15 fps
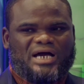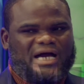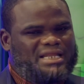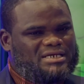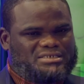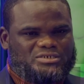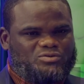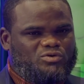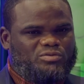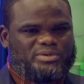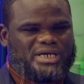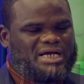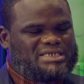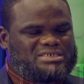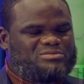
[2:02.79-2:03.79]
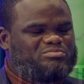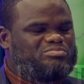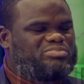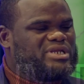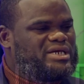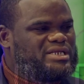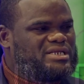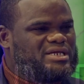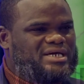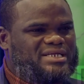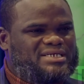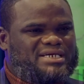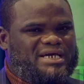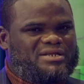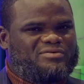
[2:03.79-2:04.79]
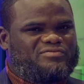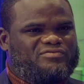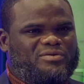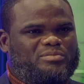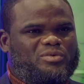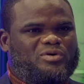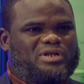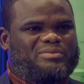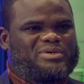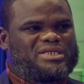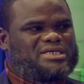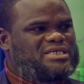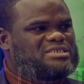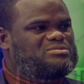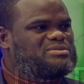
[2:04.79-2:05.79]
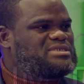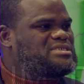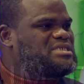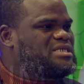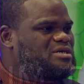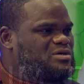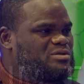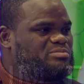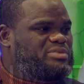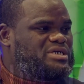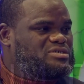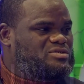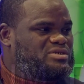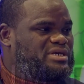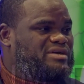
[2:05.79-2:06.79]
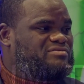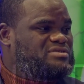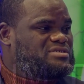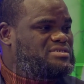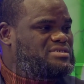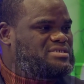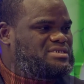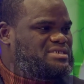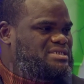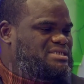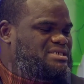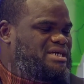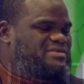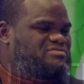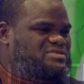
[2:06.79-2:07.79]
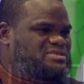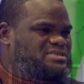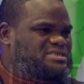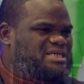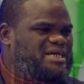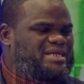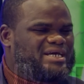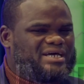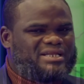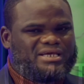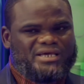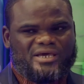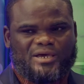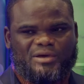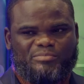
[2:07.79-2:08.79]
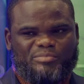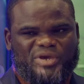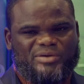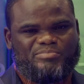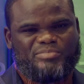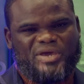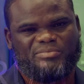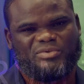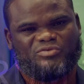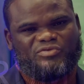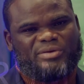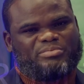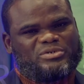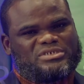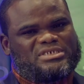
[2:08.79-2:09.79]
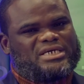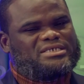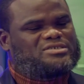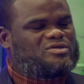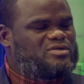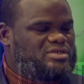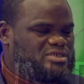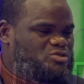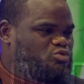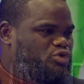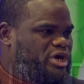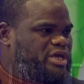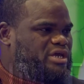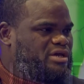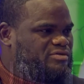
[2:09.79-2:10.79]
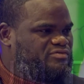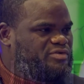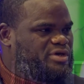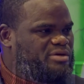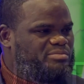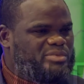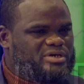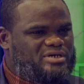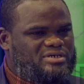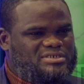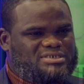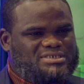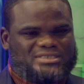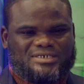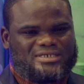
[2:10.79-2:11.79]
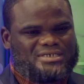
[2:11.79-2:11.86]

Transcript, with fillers: Alex Iwobi hasn't played any kind of football. I mean, he's been sitting on the bench on the Everton in the Everton side, and maybe, maybe reputation is working for him because